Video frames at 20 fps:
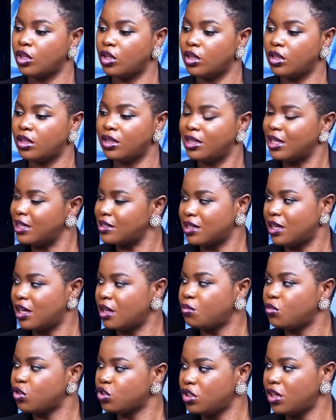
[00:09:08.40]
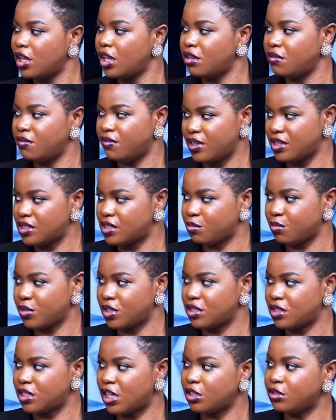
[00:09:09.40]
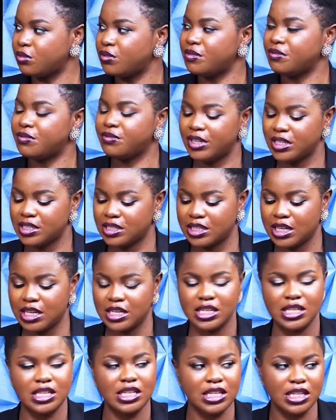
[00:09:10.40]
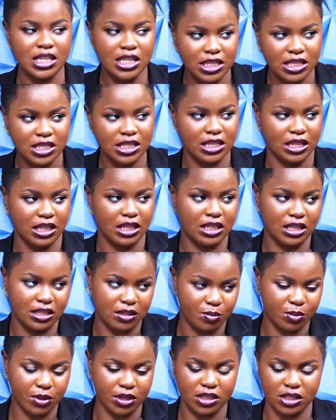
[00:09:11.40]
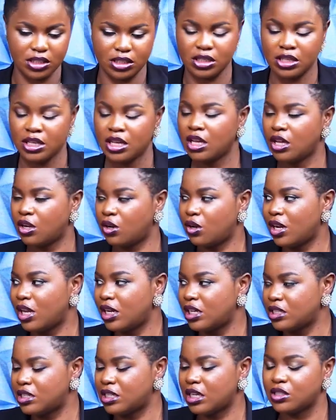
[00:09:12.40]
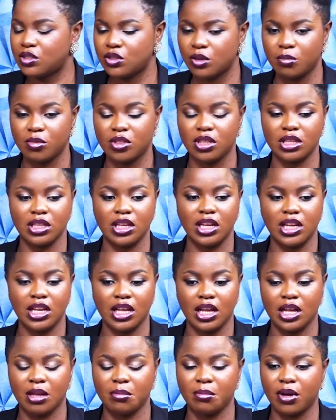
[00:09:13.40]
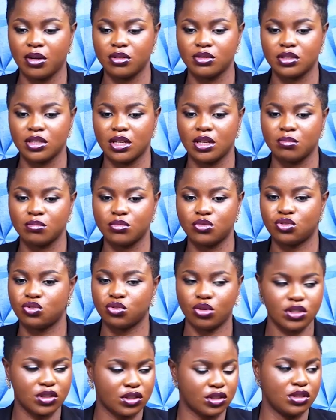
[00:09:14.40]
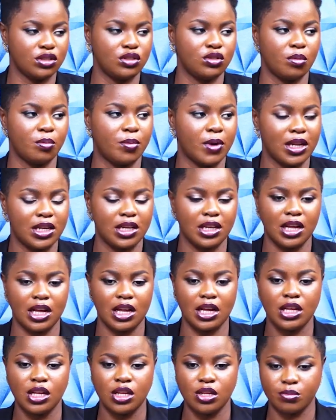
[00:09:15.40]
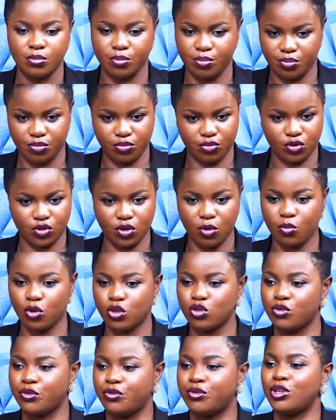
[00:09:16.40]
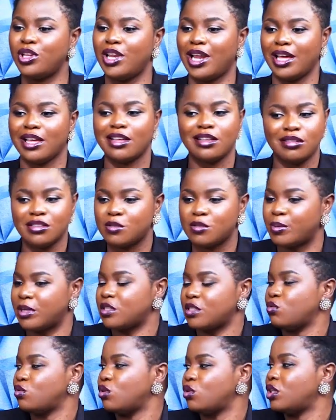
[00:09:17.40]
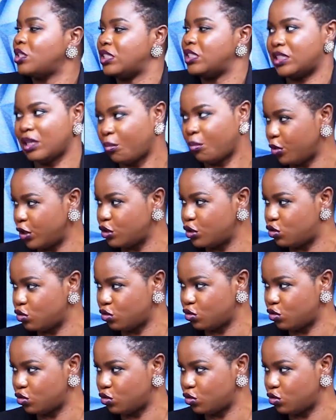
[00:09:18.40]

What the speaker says: there's an emotional investment that you've invested in this person. Lolade said something earlier about trusting your partner, someone you feel like this person will not disappoint you.